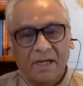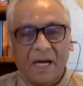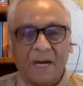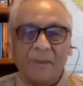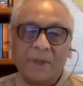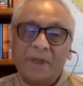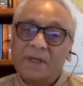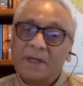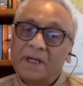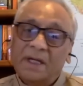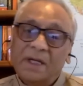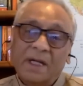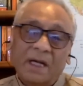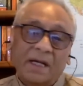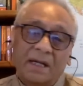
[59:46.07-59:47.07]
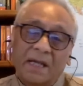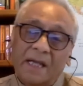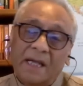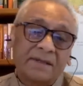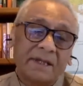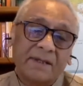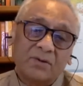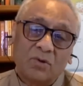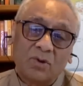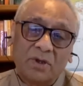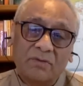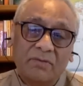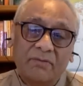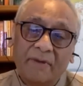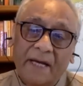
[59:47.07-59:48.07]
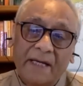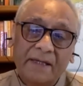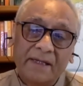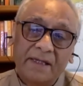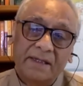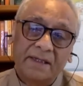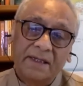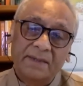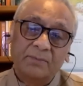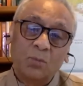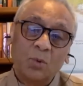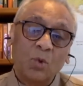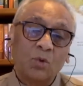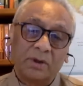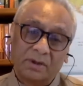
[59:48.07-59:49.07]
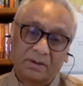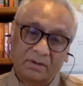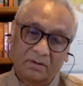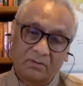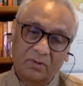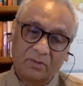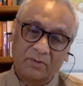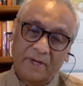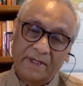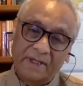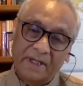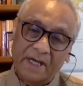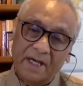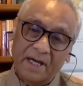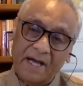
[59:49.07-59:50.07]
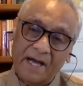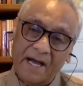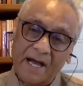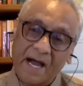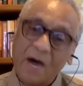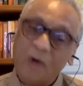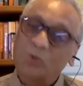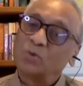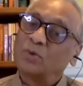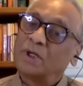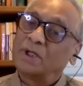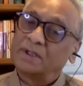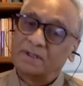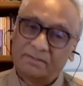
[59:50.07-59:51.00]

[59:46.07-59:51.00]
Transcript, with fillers: I mean, last century we went in the moon, we went outward.